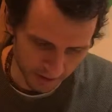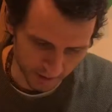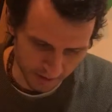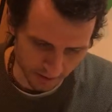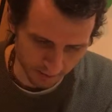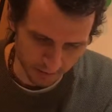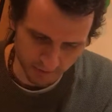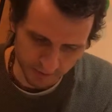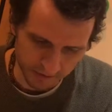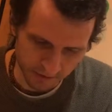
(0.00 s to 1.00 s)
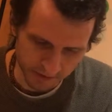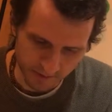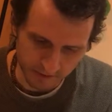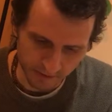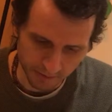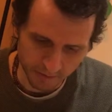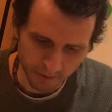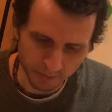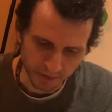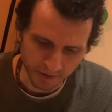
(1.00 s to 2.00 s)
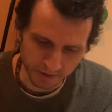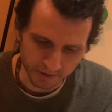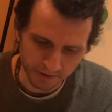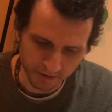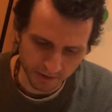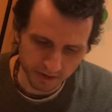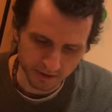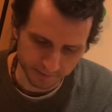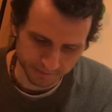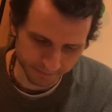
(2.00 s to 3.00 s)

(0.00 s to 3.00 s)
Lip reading: The example of Indra is very appropriate in this connection.